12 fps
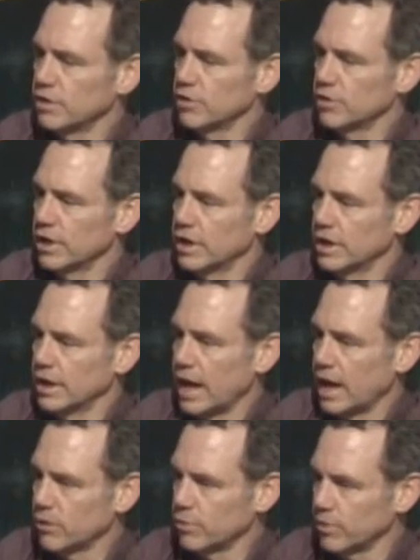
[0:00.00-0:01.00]
you're getting
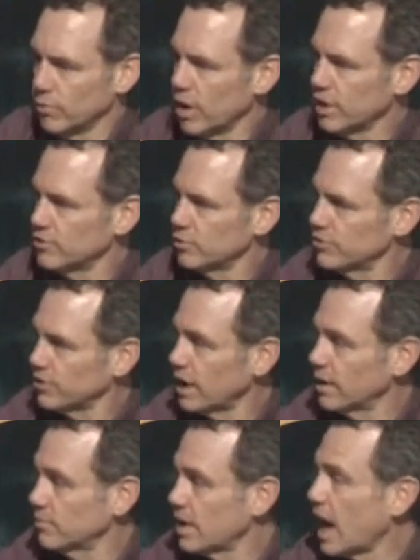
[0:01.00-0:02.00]
adequate rest, which
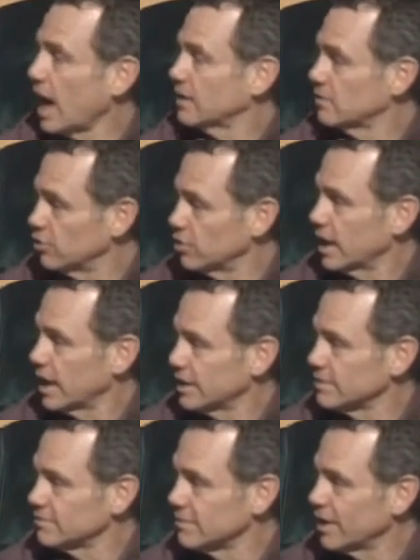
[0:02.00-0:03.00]
I'm not good at.